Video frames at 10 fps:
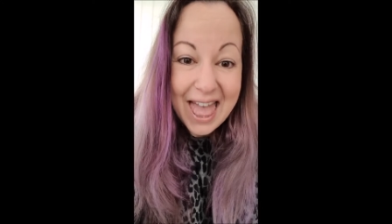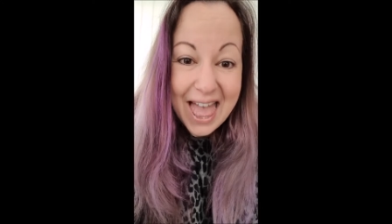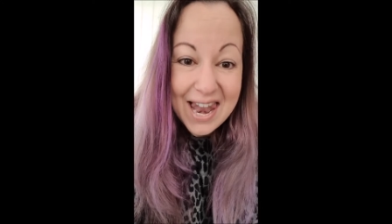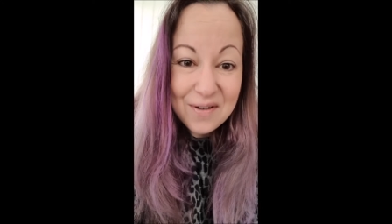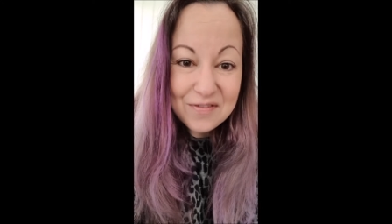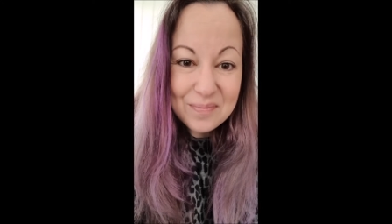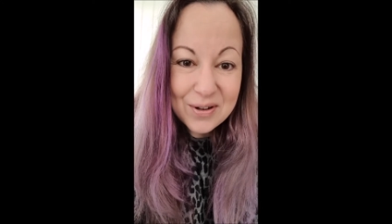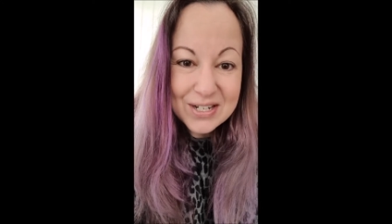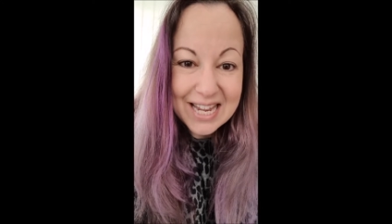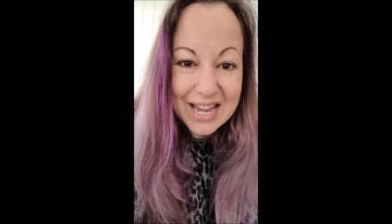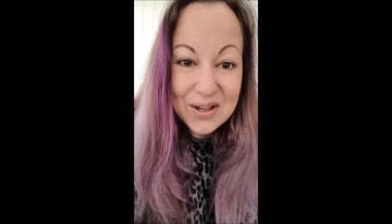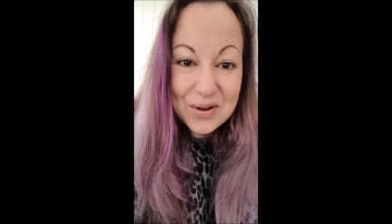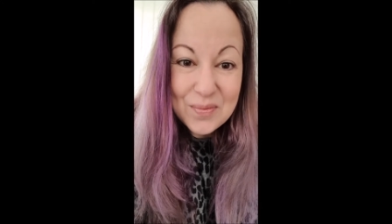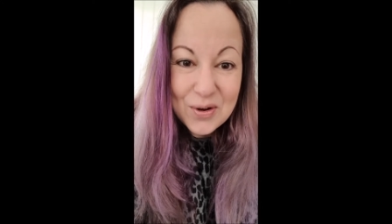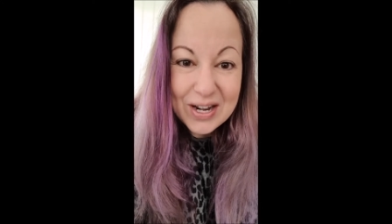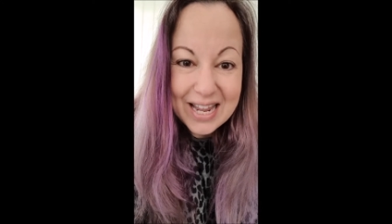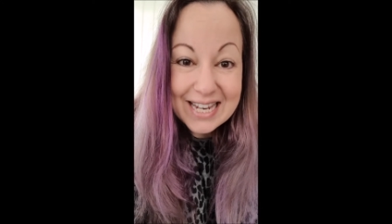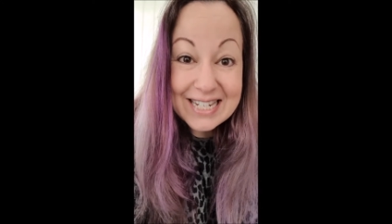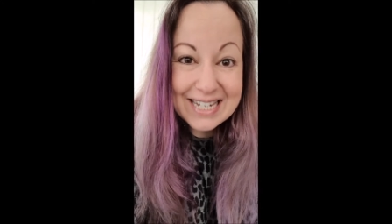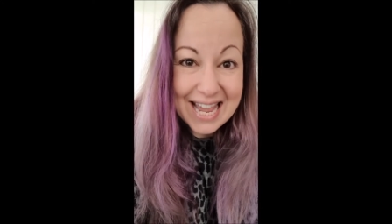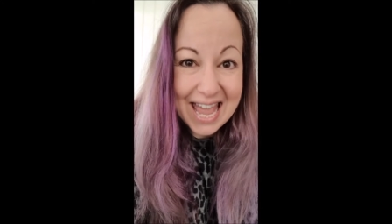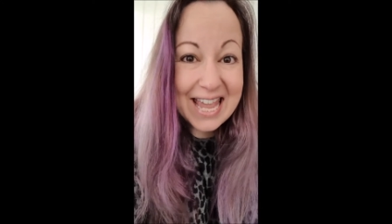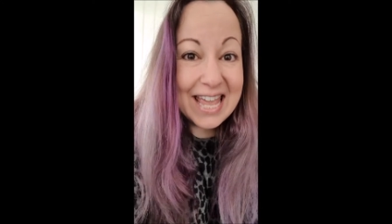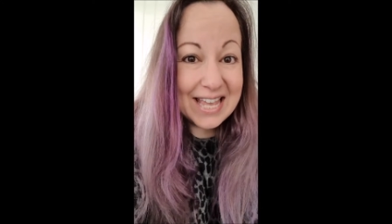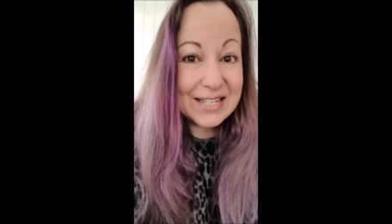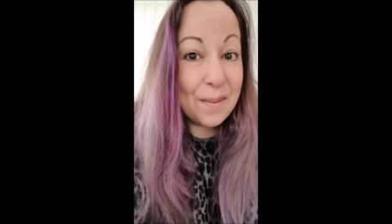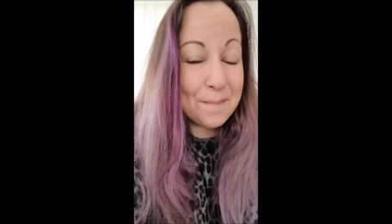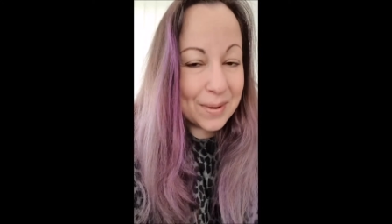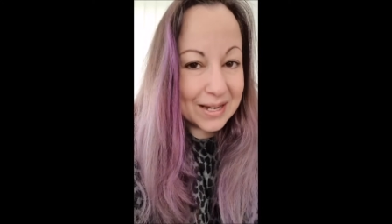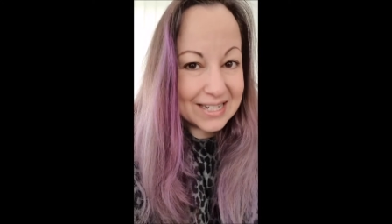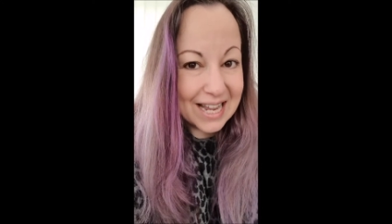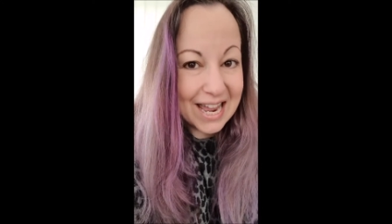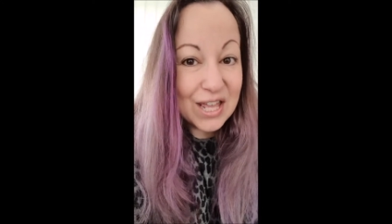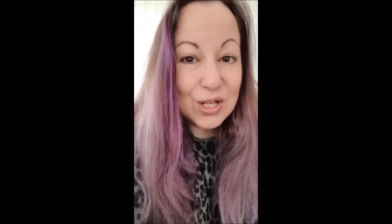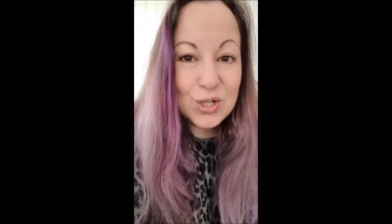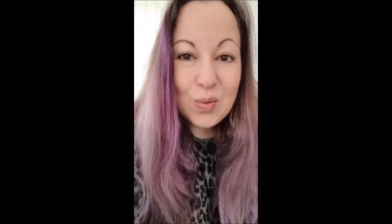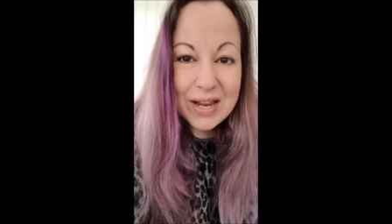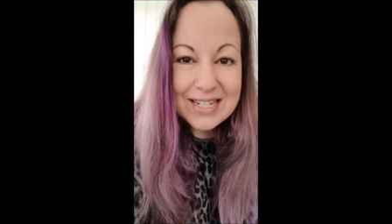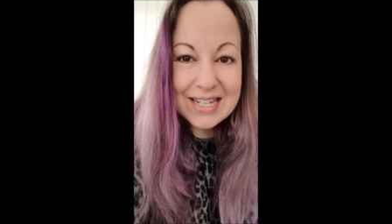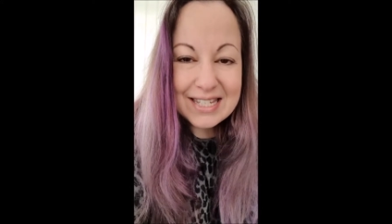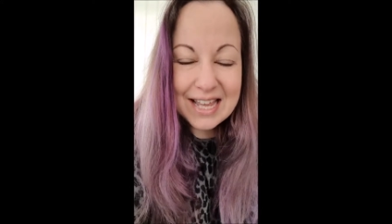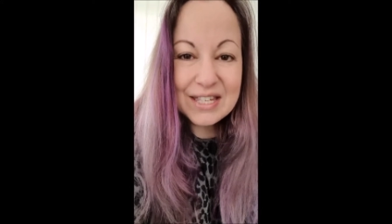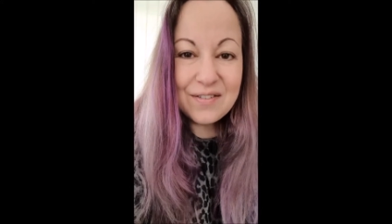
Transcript: Hello everybody, good morning. Today is Monday the 26th